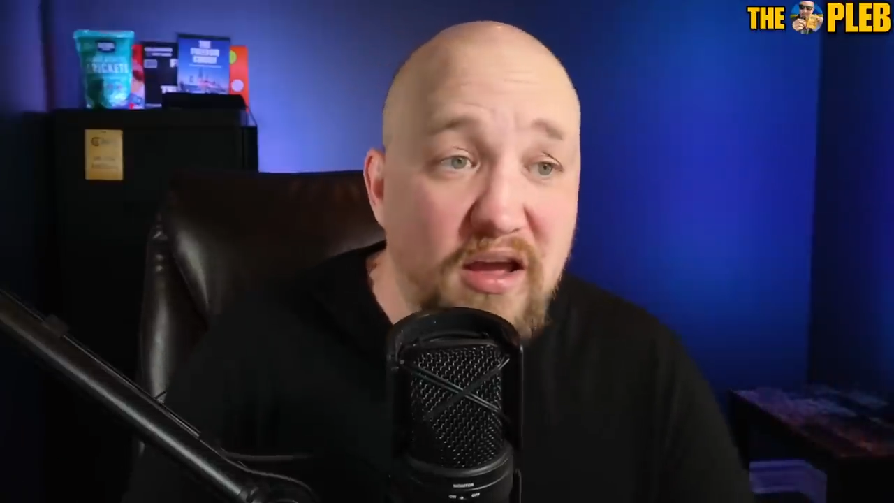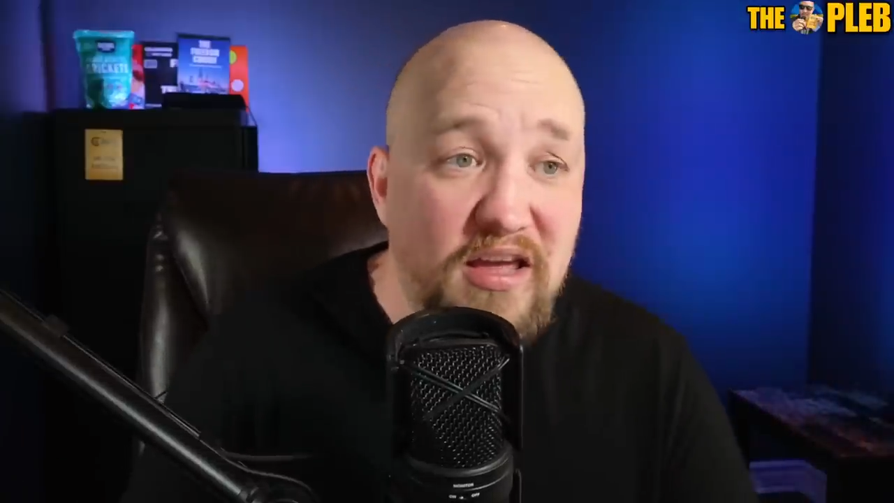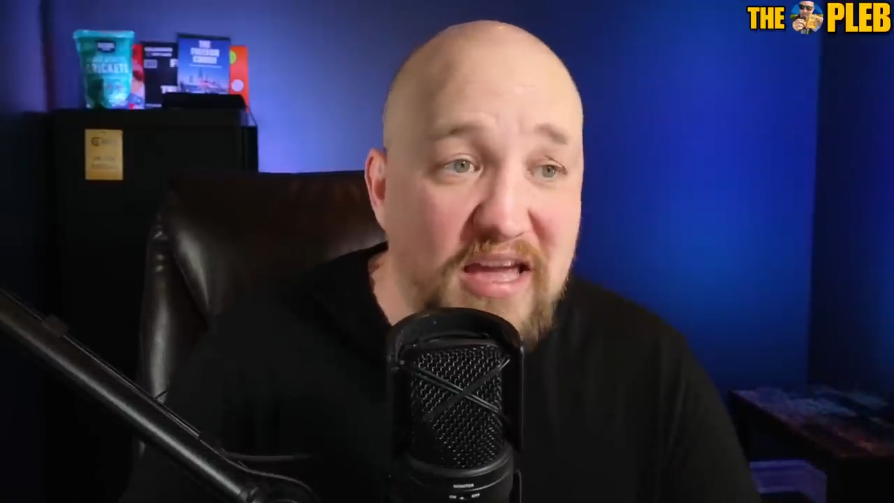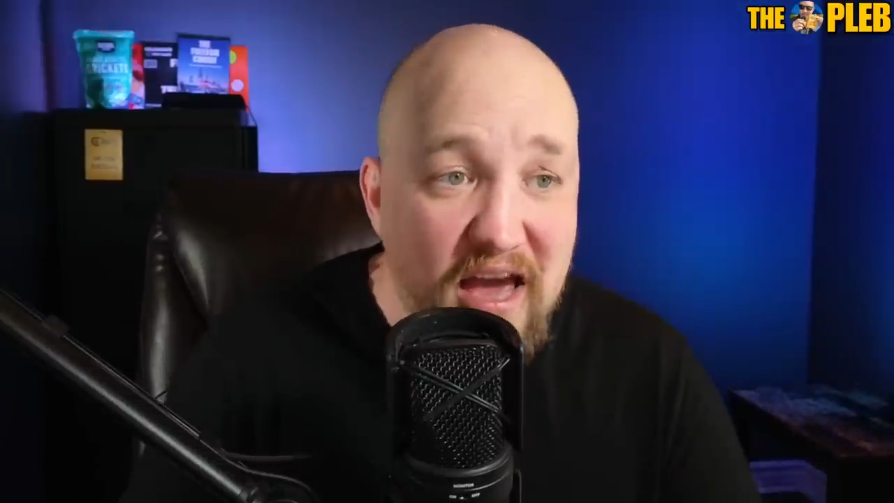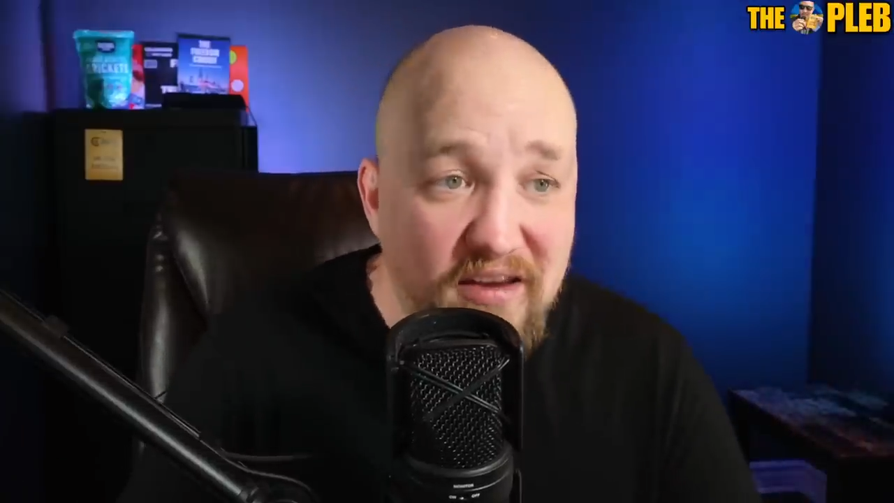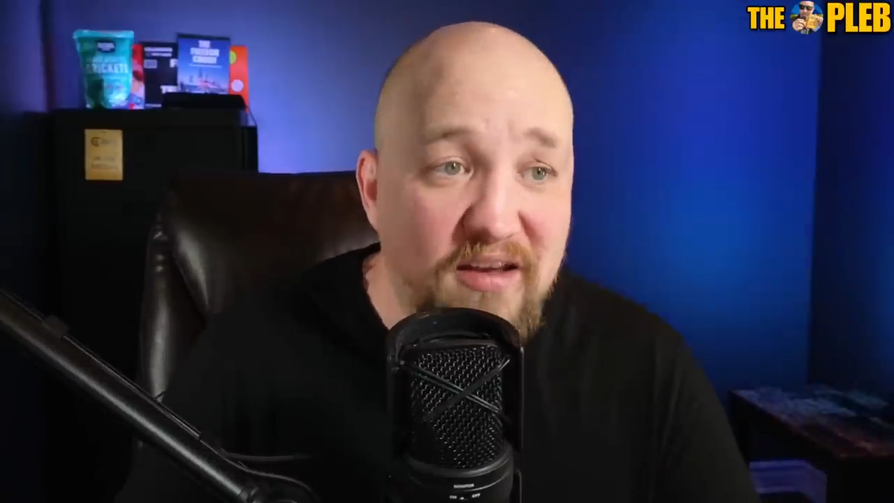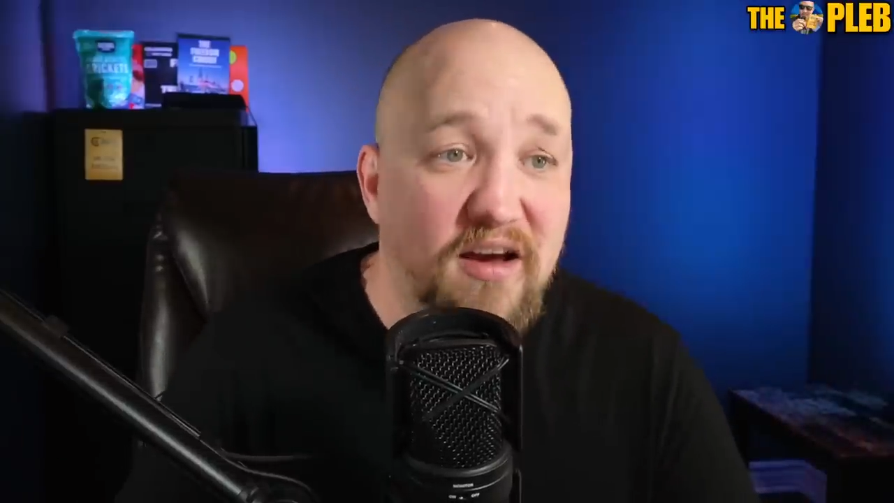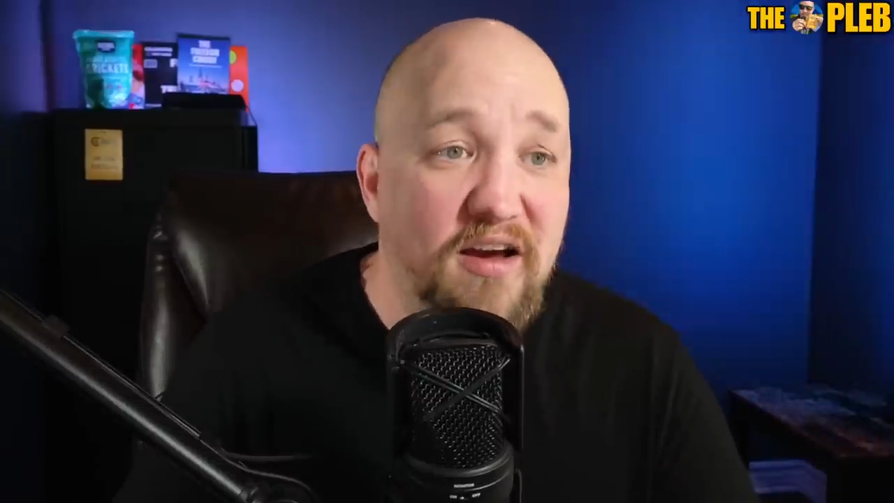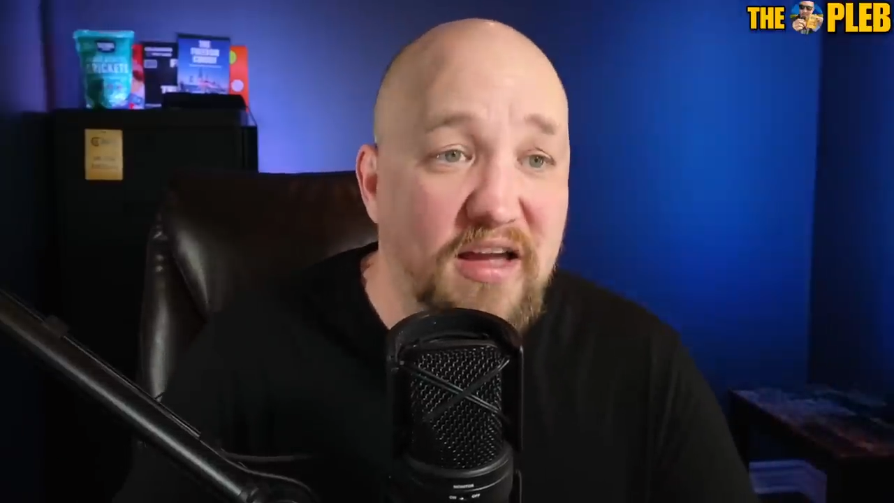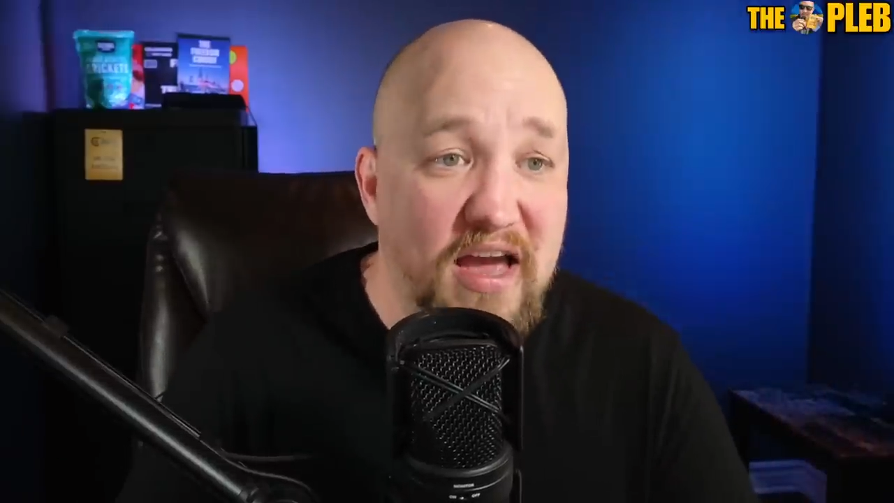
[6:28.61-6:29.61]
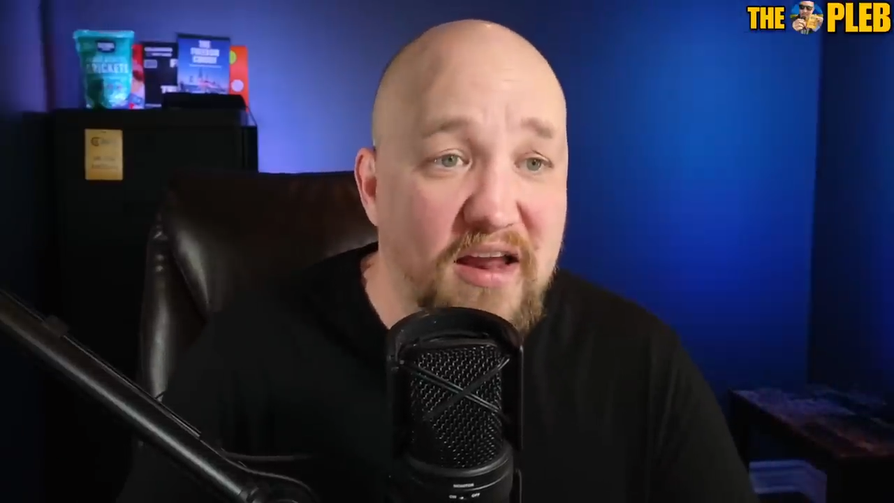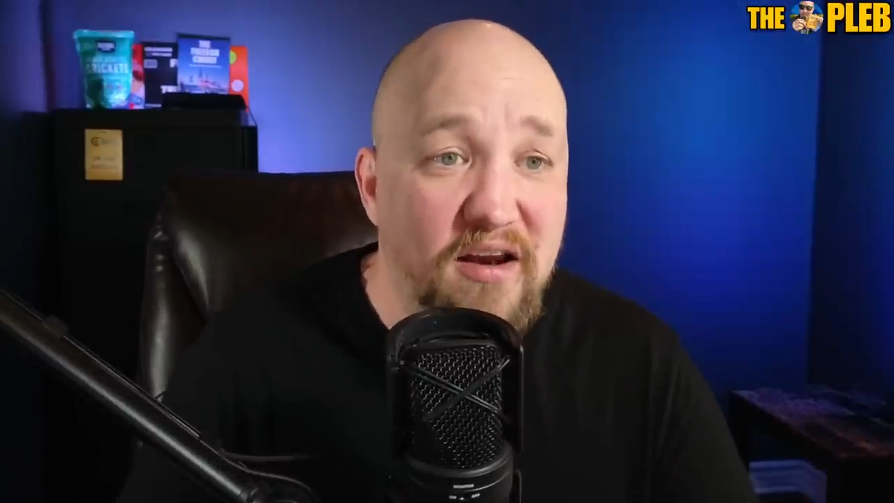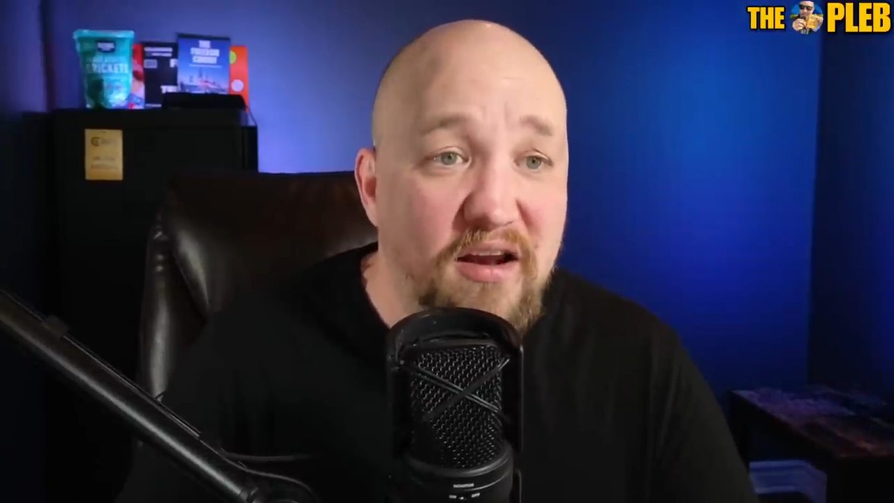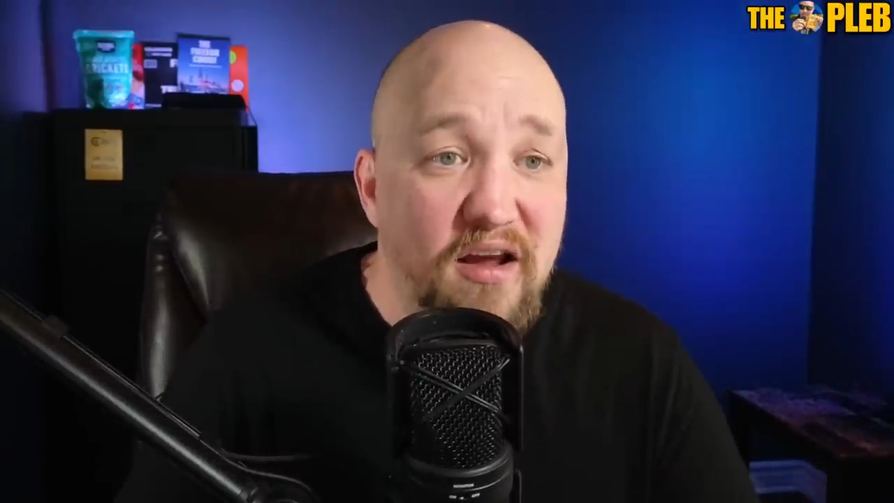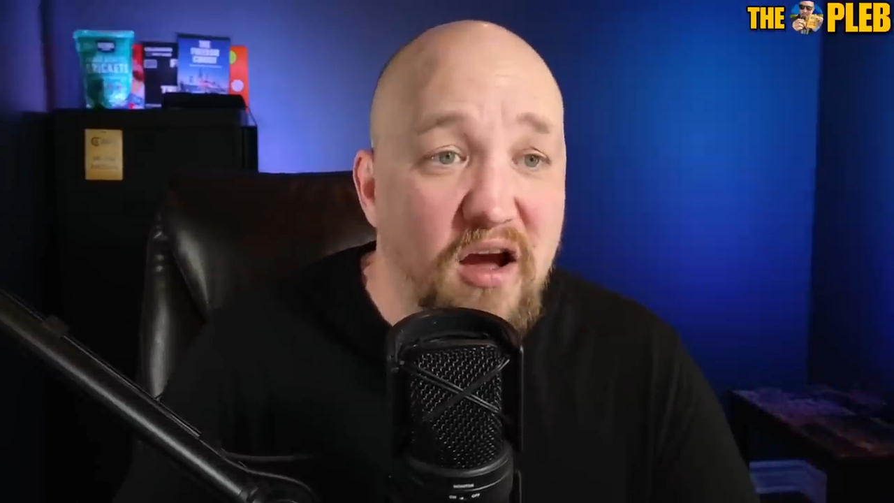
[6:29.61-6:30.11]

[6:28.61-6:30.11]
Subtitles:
yet again.